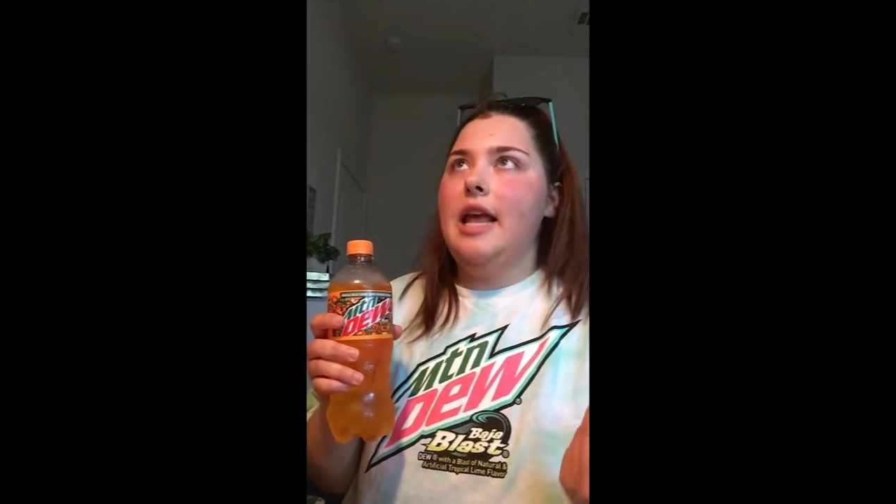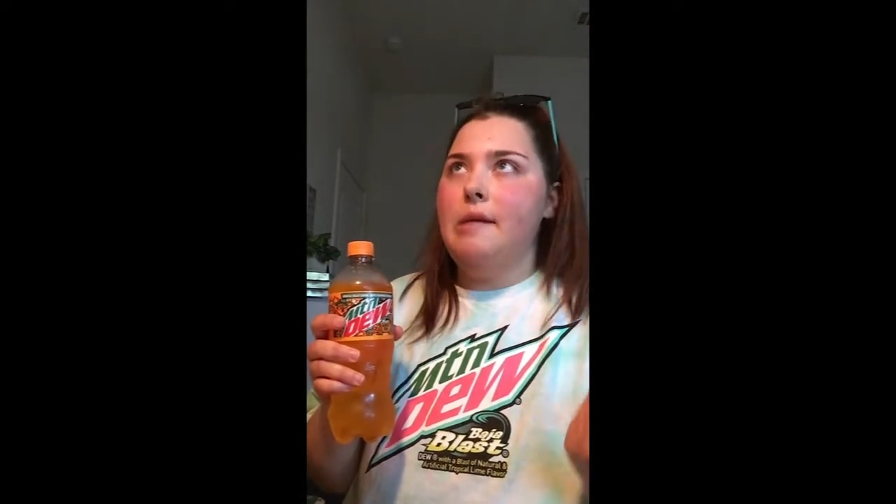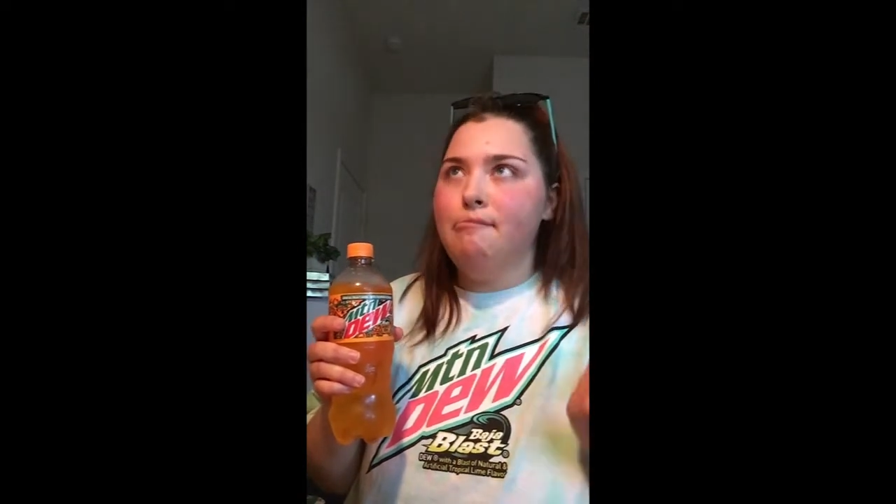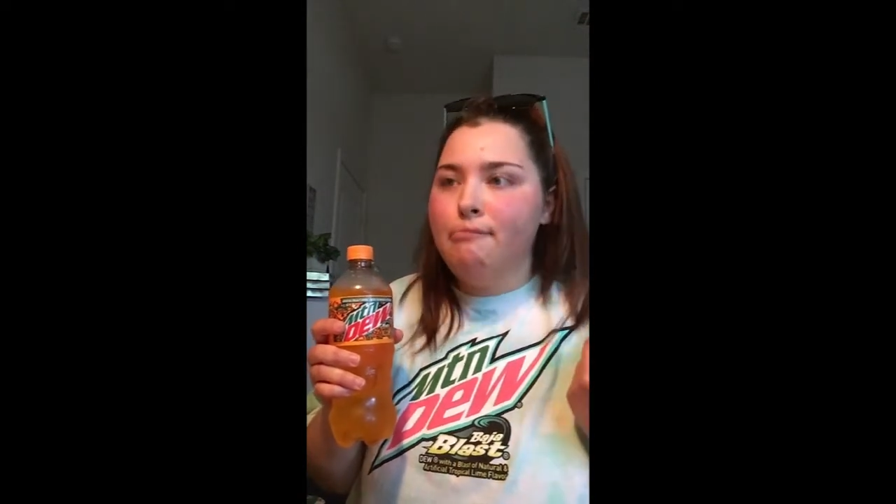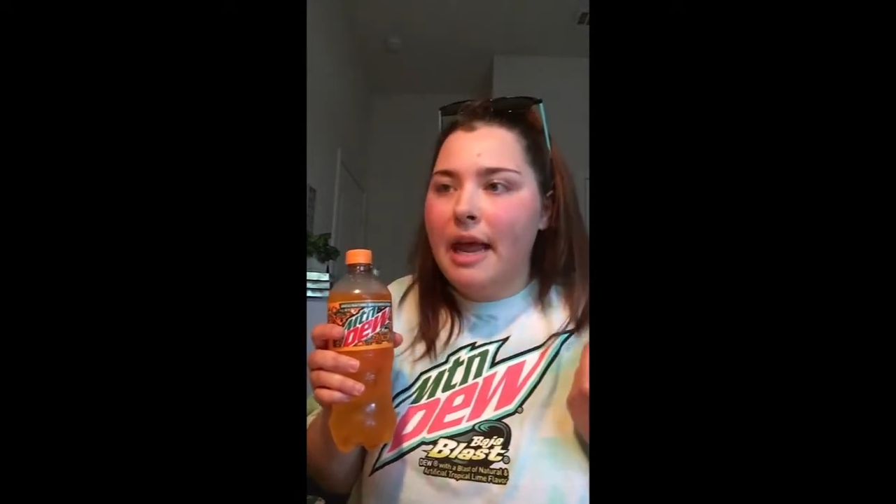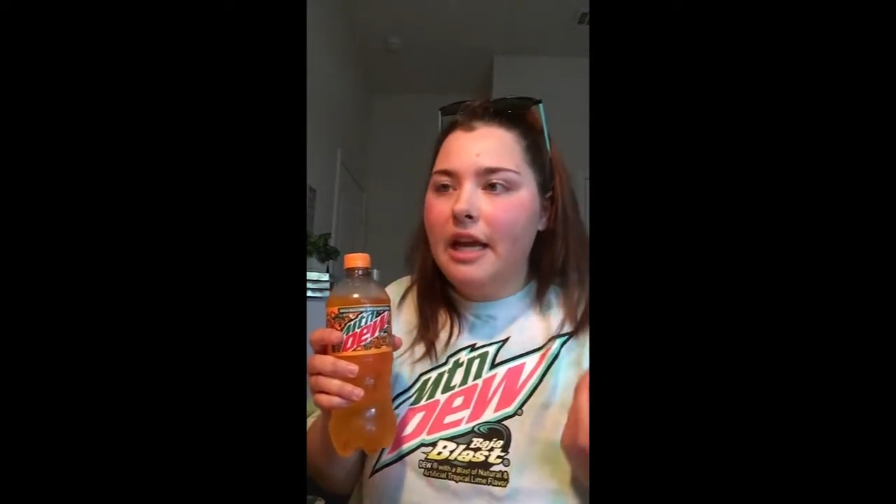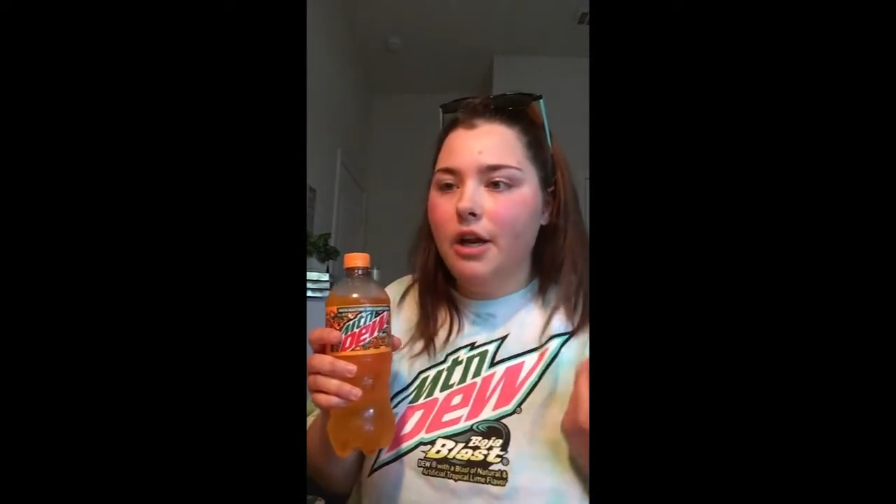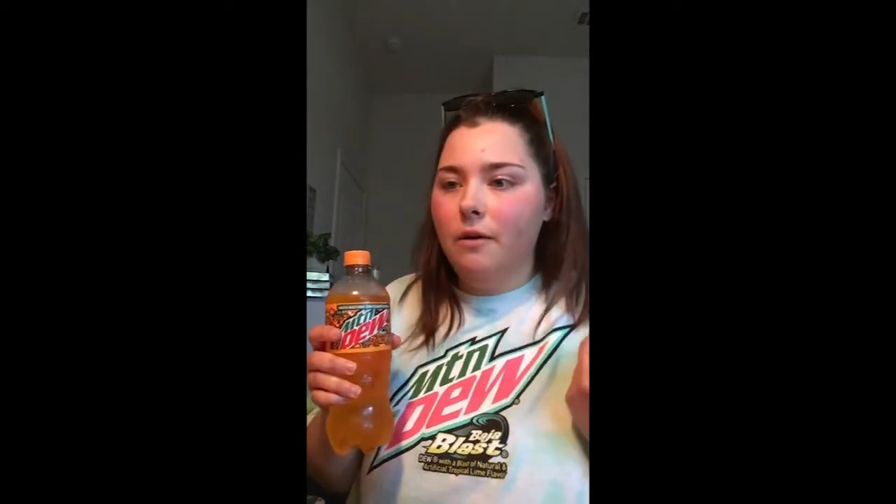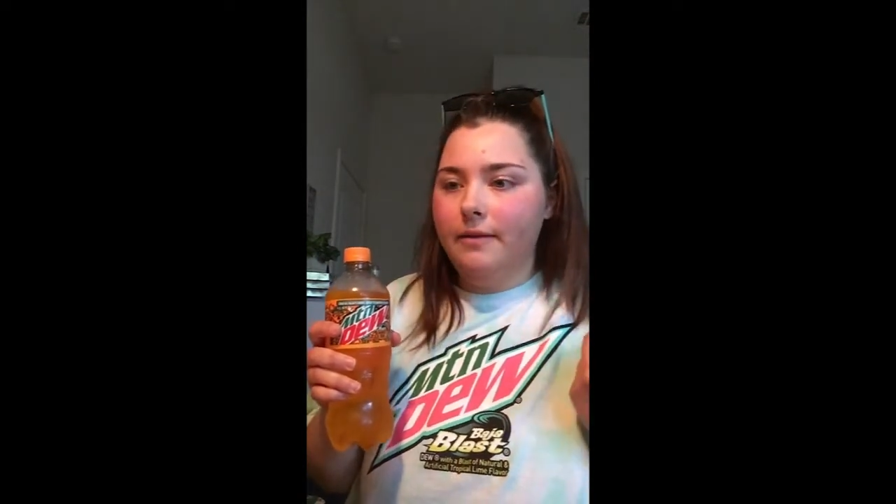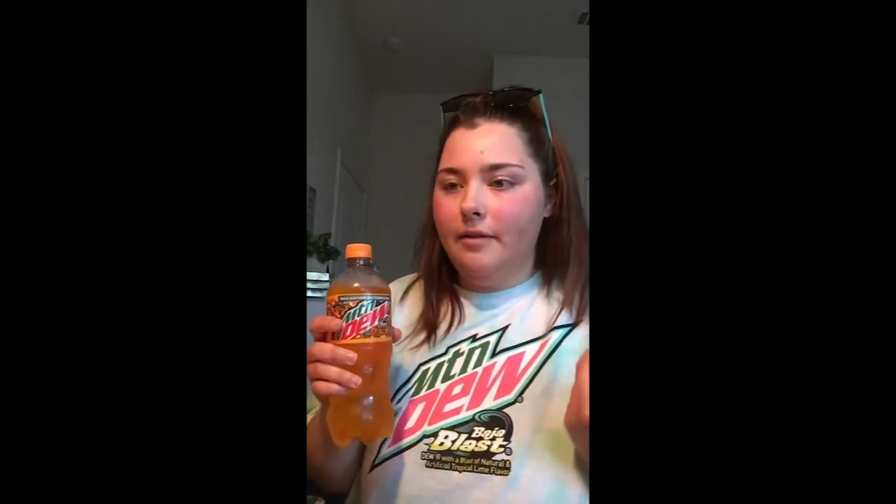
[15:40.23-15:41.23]
mango
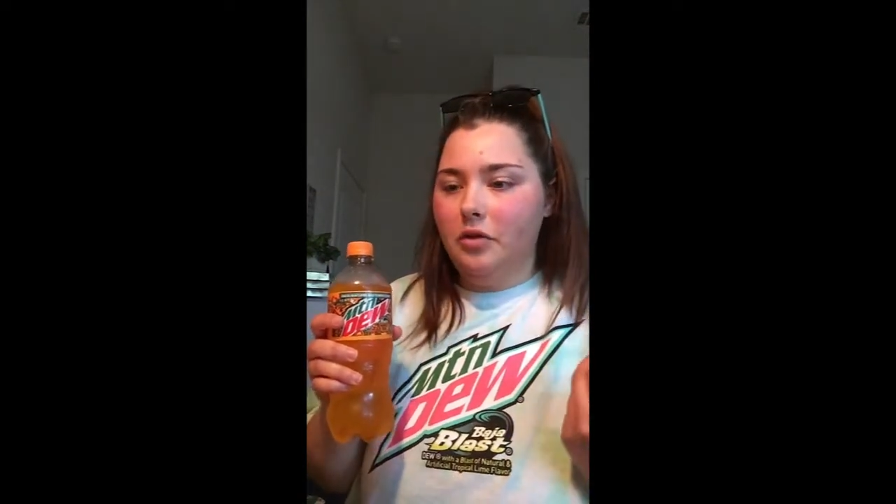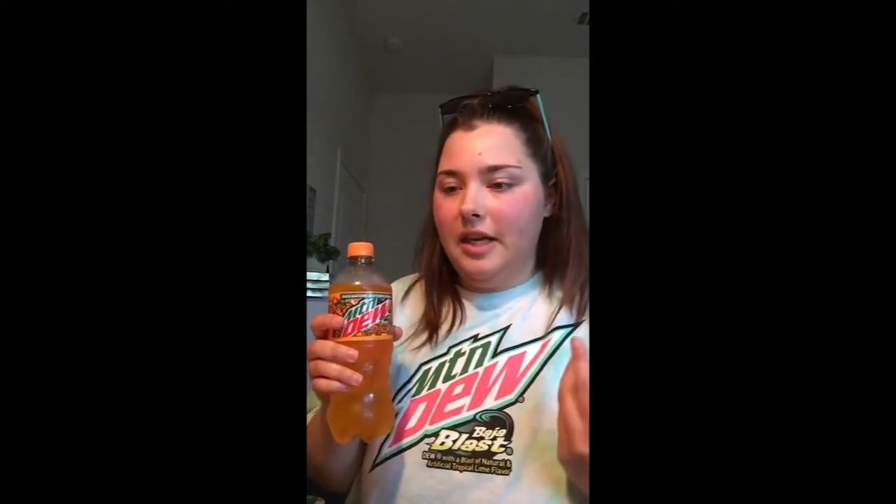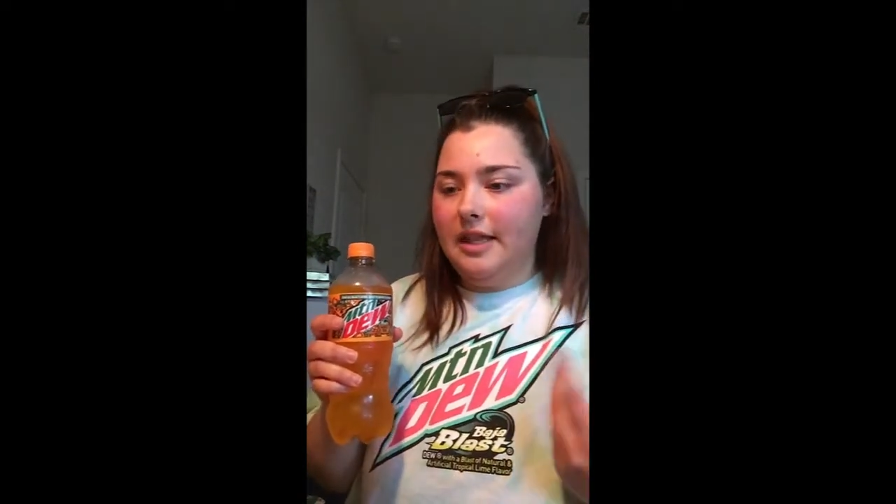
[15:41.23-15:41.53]
flavor like